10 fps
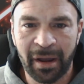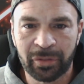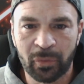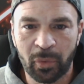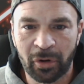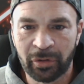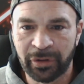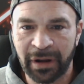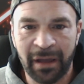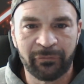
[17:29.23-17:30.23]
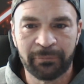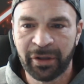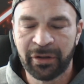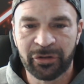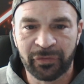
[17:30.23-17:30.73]
in the world and have
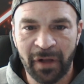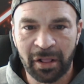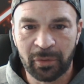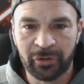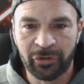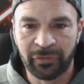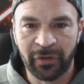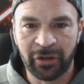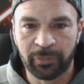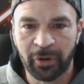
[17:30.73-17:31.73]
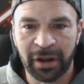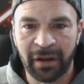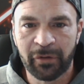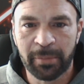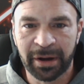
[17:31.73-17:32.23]
millions of followers on Facebook and
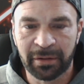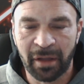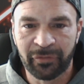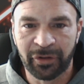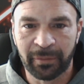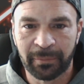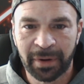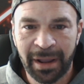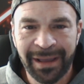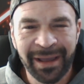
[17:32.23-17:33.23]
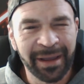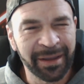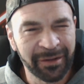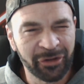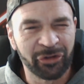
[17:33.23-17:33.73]
everybody loves him.
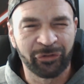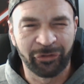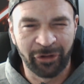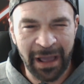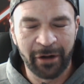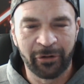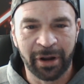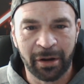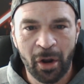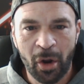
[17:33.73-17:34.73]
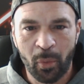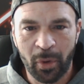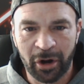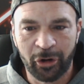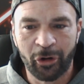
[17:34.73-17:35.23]
It is flattering
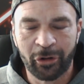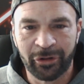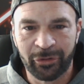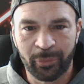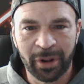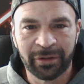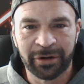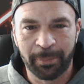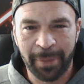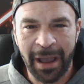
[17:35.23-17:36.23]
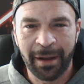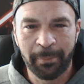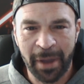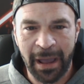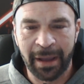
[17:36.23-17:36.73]
when a girl is willing to pack a
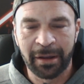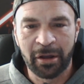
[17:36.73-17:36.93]
bag,